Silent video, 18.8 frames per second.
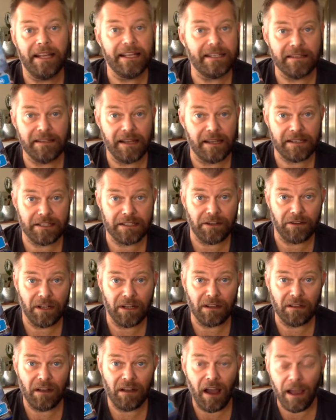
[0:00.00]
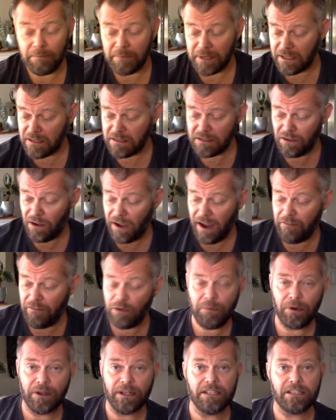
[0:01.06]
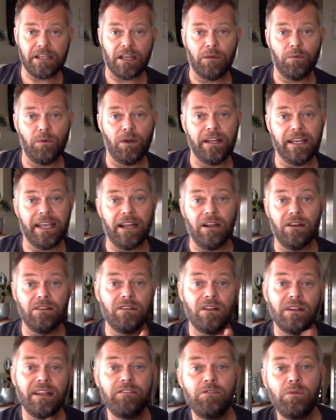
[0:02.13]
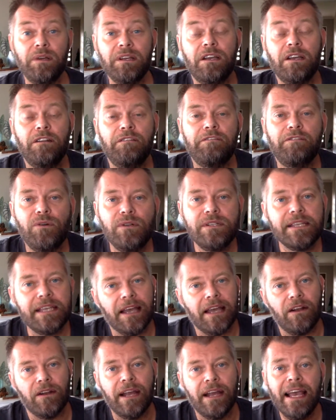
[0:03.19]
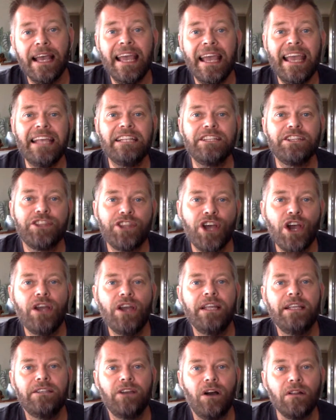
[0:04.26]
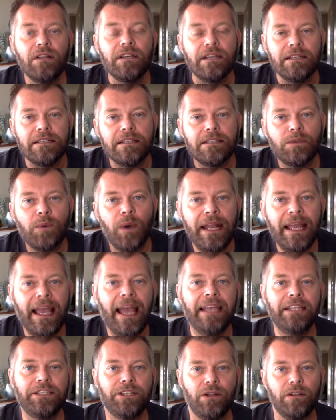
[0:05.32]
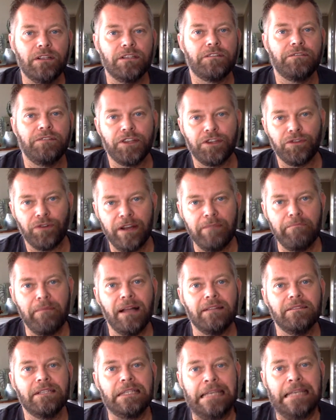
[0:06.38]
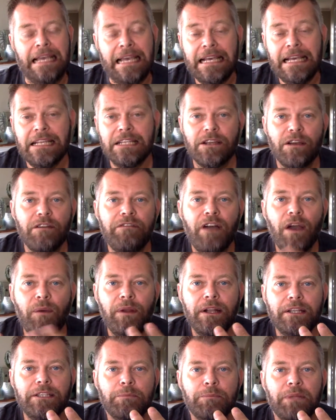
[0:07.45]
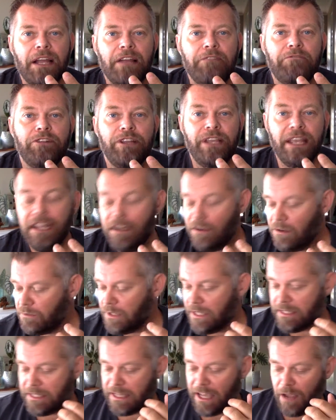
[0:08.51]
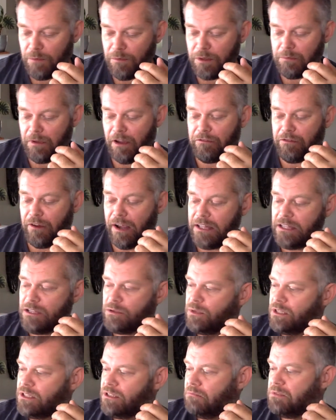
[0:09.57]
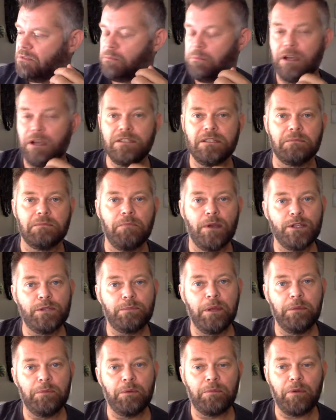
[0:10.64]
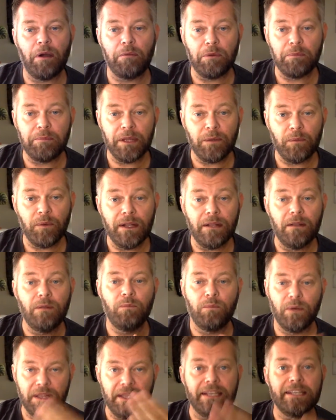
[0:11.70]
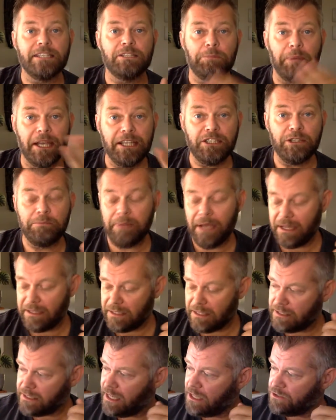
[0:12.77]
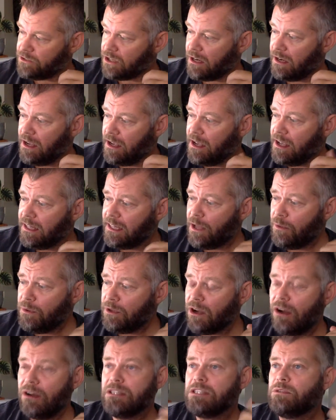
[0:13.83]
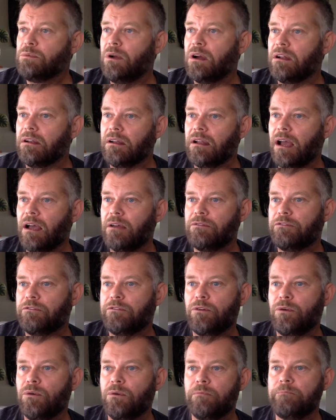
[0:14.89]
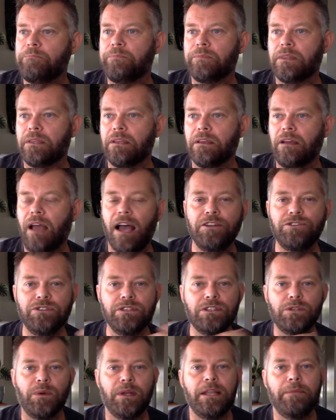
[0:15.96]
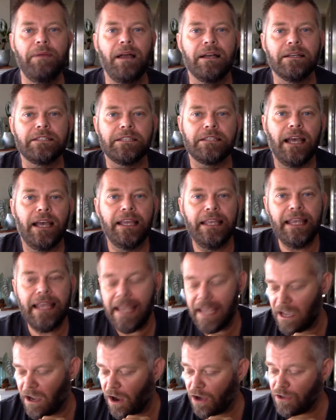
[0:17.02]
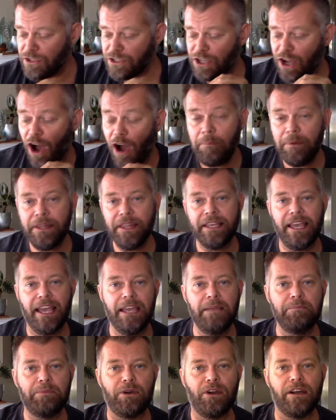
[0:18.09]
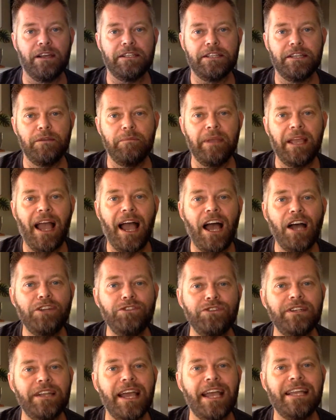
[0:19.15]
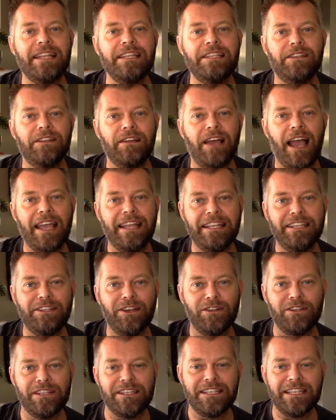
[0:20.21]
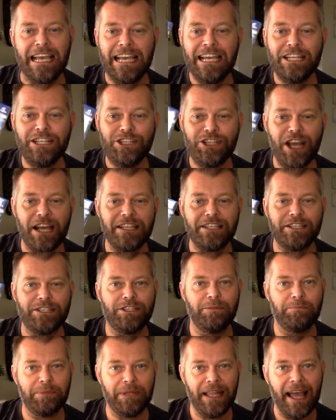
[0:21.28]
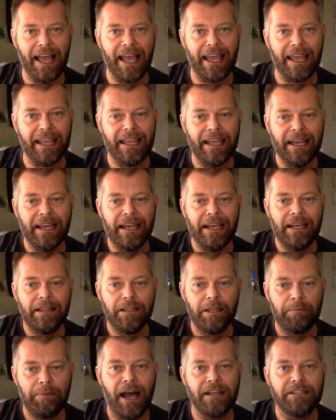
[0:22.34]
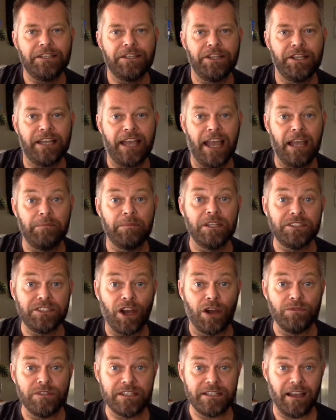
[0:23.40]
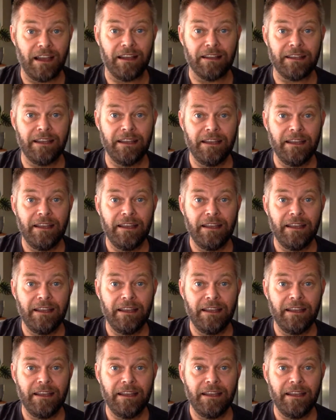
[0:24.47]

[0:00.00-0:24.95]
isn't necessarily online, because not everybody's going to want to get on. Not everyone can afford to get on. It's $30, $28 for 3 months. So if I wanted to play for a year of this game with my friends, which I'm supposing most people probably will with the expansion packs, etc., that would cost what? For $120 a year on top of the game price. So that'd be $180 just to play the parts of the game that don't suck.